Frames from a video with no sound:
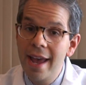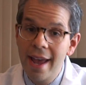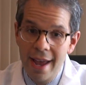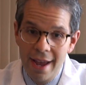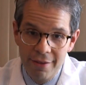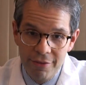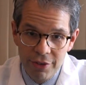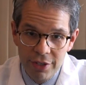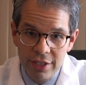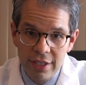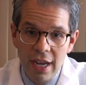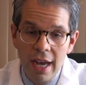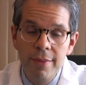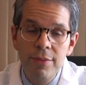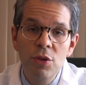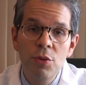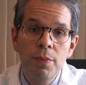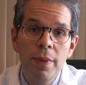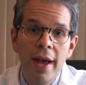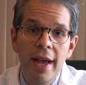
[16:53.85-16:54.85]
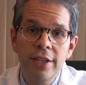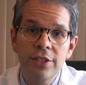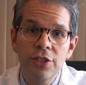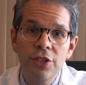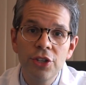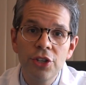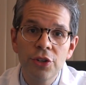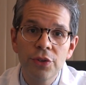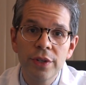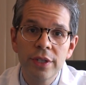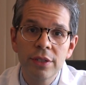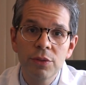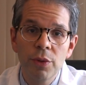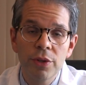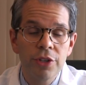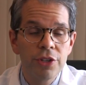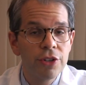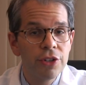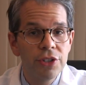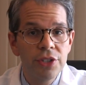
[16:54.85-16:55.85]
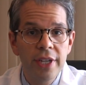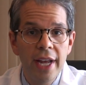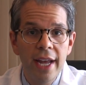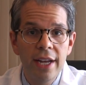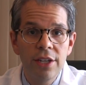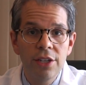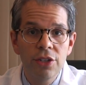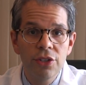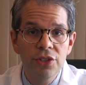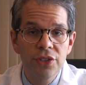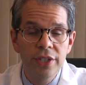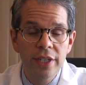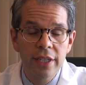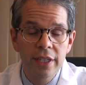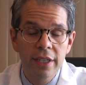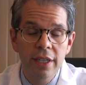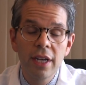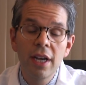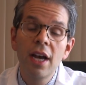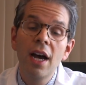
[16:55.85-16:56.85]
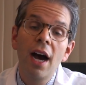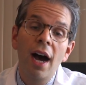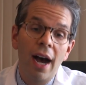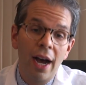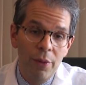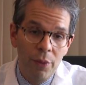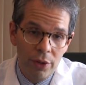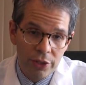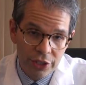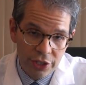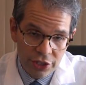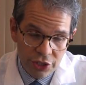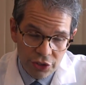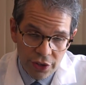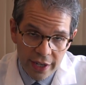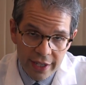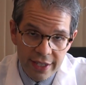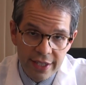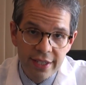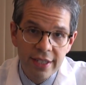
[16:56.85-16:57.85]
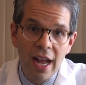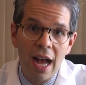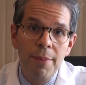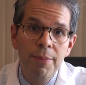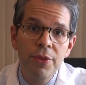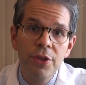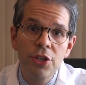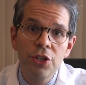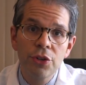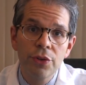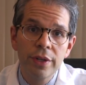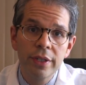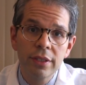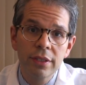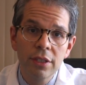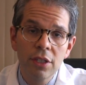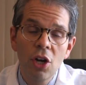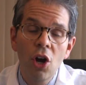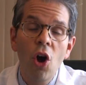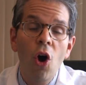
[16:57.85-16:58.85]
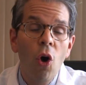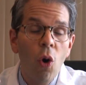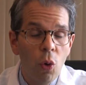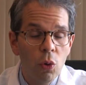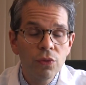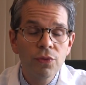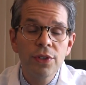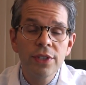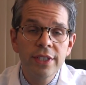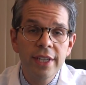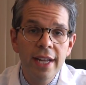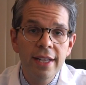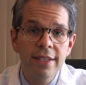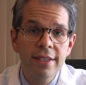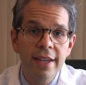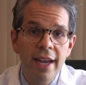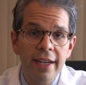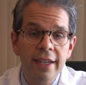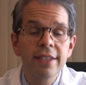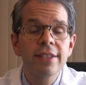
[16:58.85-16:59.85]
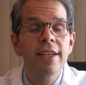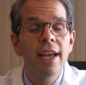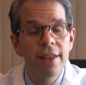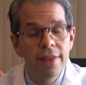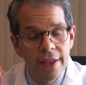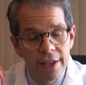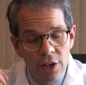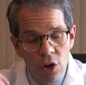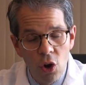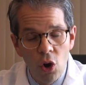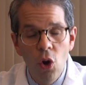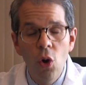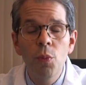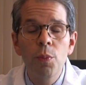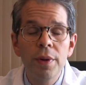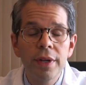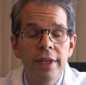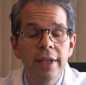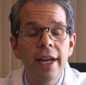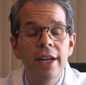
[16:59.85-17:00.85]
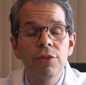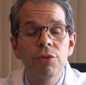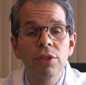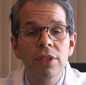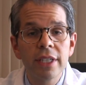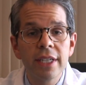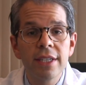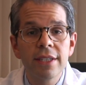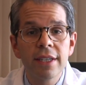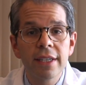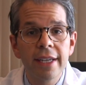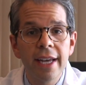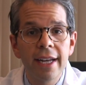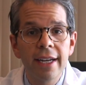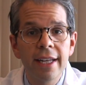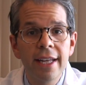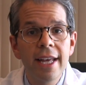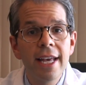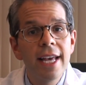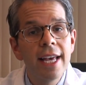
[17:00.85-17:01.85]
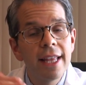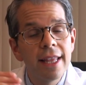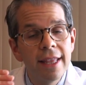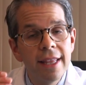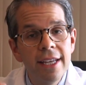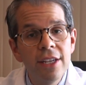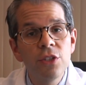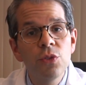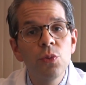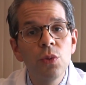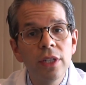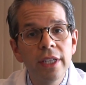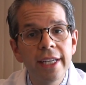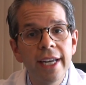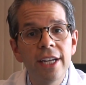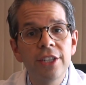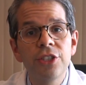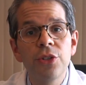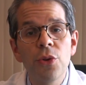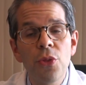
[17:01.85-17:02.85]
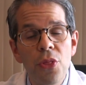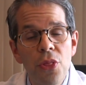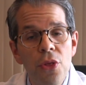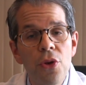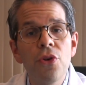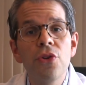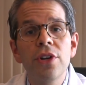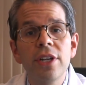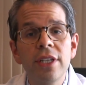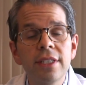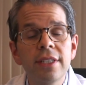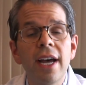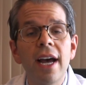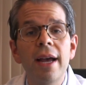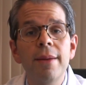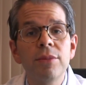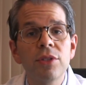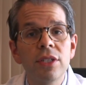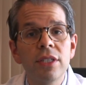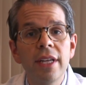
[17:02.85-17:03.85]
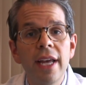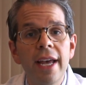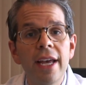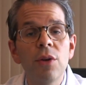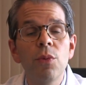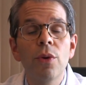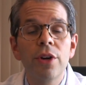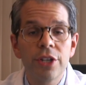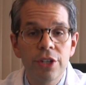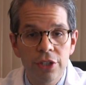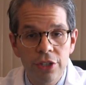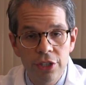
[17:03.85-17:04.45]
Every time you pass the urine, whether you're standing or sitting, I want you to try to stop the urine, hold for 10 seconds, and then open and release again. This will get you 30 times a day where you're